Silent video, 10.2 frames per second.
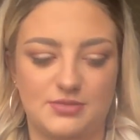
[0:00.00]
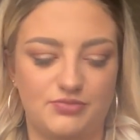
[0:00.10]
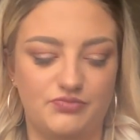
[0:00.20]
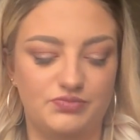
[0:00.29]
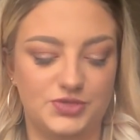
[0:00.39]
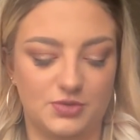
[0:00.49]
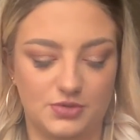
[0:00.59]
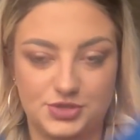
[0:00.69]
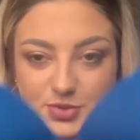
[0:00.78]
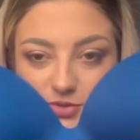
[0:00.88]
They do
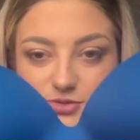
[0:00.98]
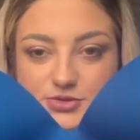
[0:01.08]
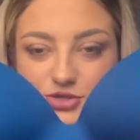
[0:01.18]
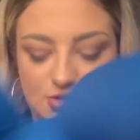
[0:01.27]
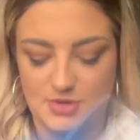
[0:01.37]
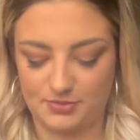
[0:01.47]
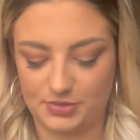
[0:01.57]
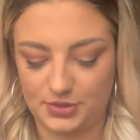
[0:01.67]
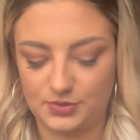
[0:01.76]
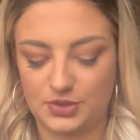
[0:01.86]
hold your boobs up. So she got me a
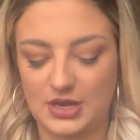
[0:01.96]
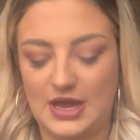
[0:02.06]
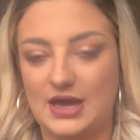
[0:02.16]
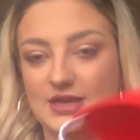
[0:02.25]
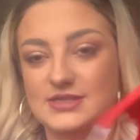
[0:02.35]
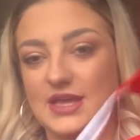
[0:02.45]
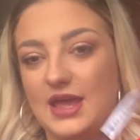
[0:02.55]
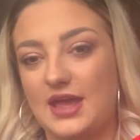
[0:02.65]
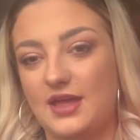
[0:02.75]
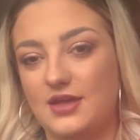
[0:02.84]
blue one and
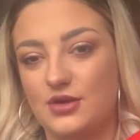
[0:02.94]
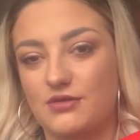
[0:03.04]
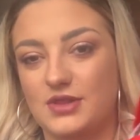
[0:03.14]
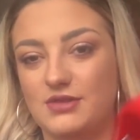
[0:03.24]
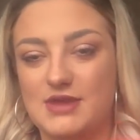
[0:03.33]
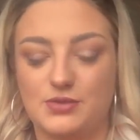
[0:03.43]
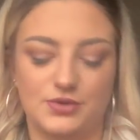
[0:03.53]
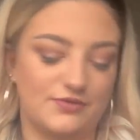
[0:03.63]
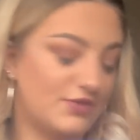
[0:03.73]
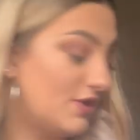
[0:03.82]
a corally red one of